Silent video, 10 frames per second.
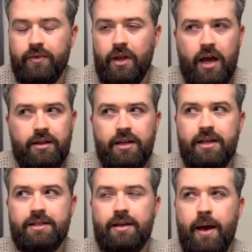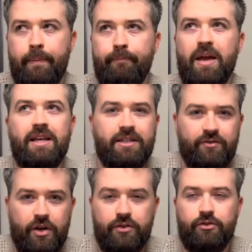I think it's amazing
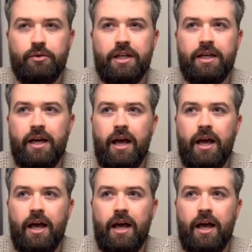value for money.